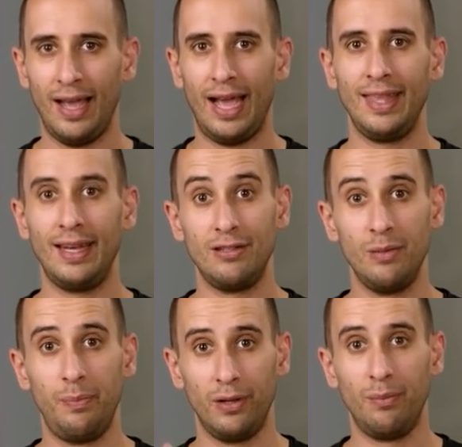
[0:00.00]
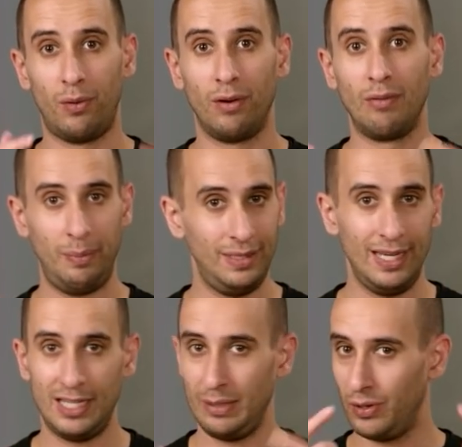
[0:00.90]
And then as you build more
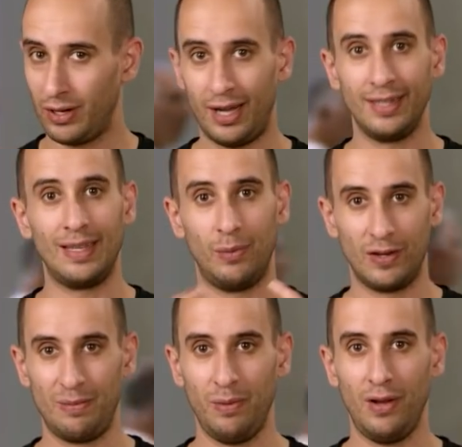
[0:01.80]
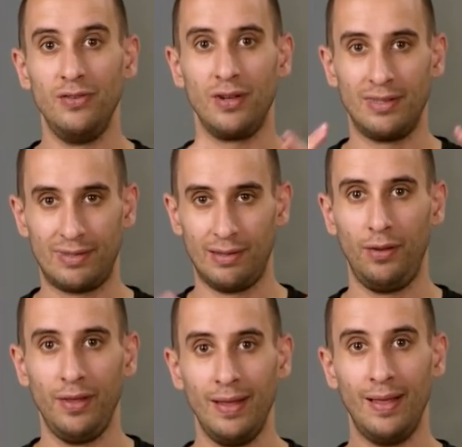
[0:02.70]
reputation, more content, more experience, you can
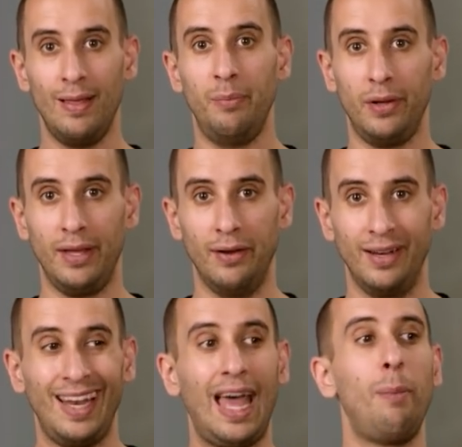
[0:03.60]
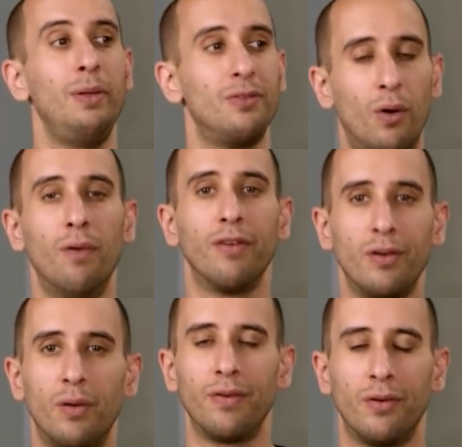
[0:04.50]
slowly build out. And it happens over and
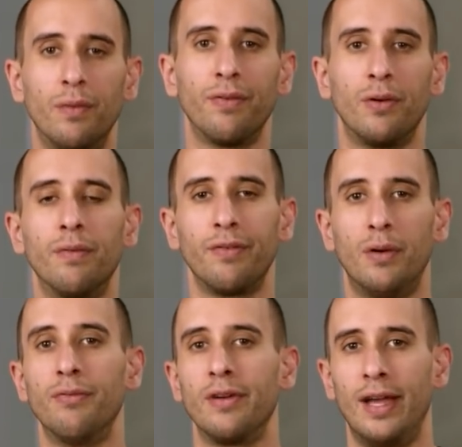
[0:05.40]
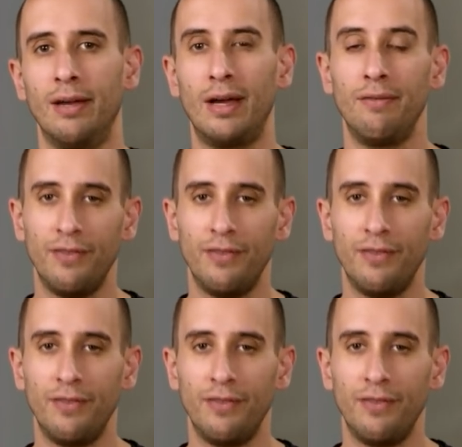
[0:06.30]
over and over and over and over again, right?